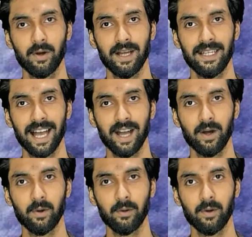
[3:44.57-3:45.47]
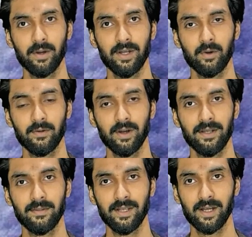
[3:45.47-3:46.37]
you really like our video feel
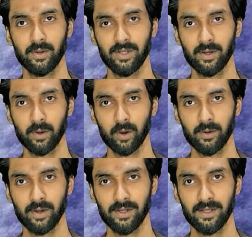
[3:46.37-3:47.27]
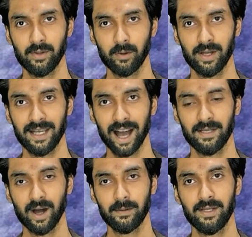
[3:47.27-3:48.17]
free to support us with a
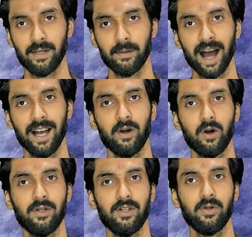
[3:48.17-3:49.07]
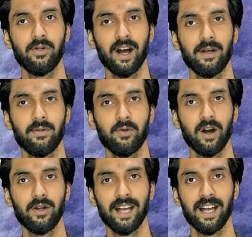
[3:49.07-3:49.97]
thumbs up and also don't
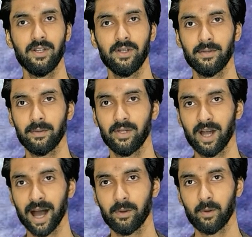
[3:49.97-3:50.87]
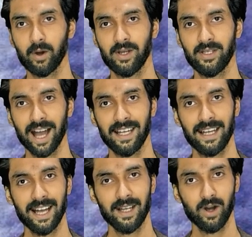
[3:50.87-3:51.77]
forget to subscribe our channel
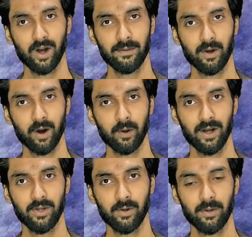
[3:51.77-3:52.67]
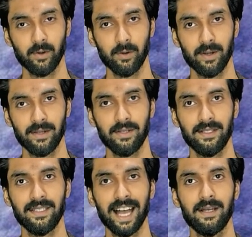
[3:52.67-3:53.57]
and look forward to the
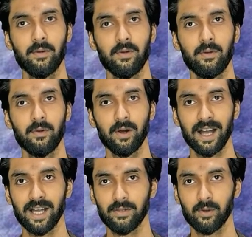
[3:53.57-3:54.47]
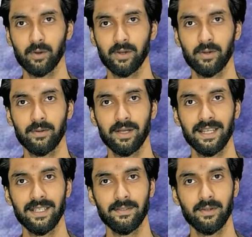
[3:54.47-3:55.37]
videos that will be waiting for you in
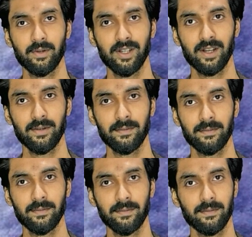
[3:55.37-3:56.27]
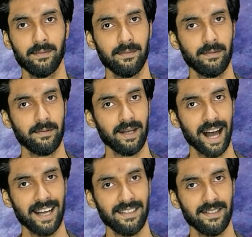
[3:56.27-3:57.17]
the future.
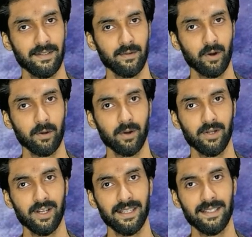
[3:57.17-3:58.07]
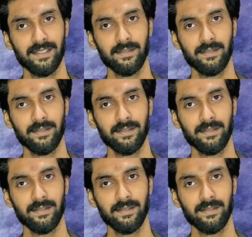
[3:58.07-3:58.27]
Thanks for watching.